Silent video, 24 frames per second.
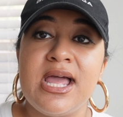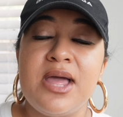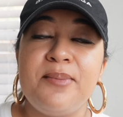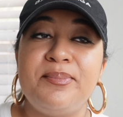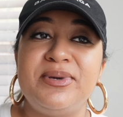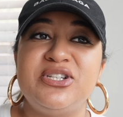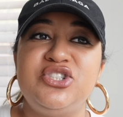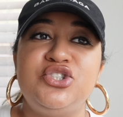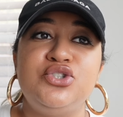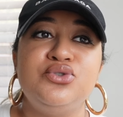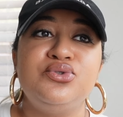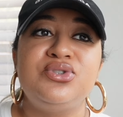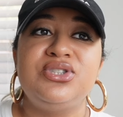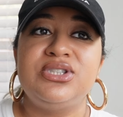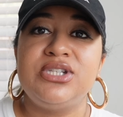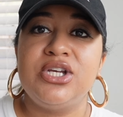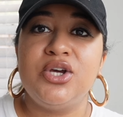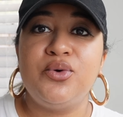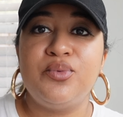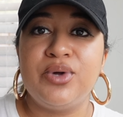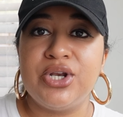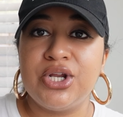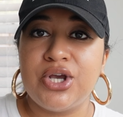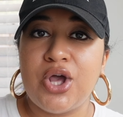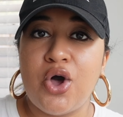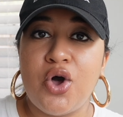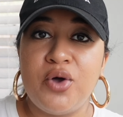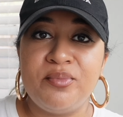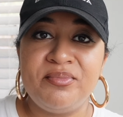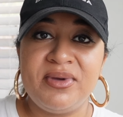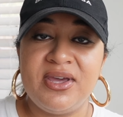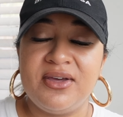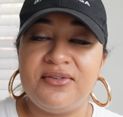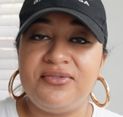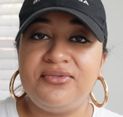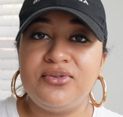but you still want to go and
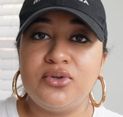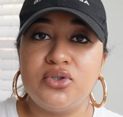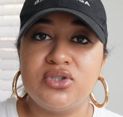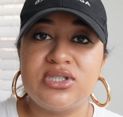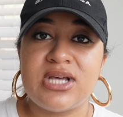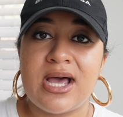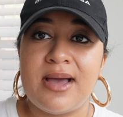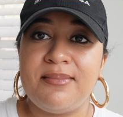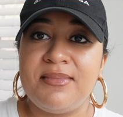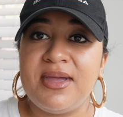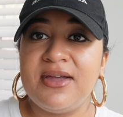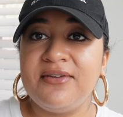be a full-time